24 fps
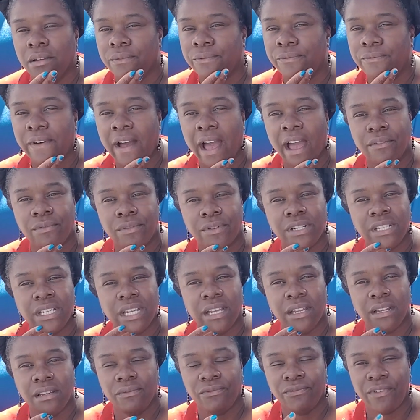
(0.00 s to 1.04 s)
5
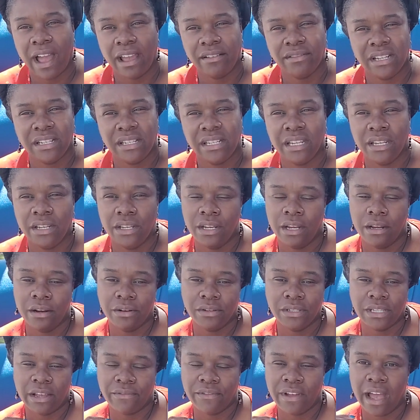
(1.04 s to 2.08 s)
to 10
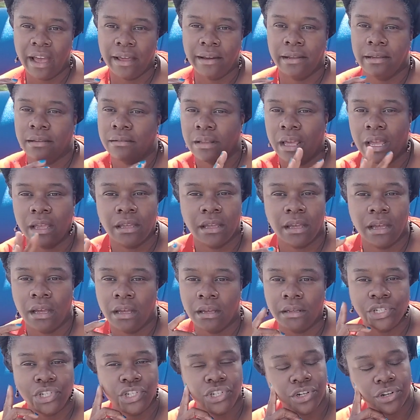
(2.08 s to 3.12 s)
years, I kind of like
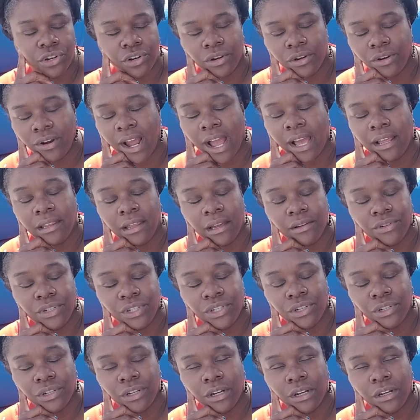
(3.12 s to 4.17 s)
sugar. I love
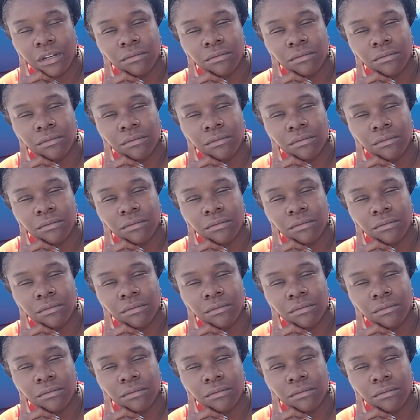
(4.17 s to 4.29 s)
sugar.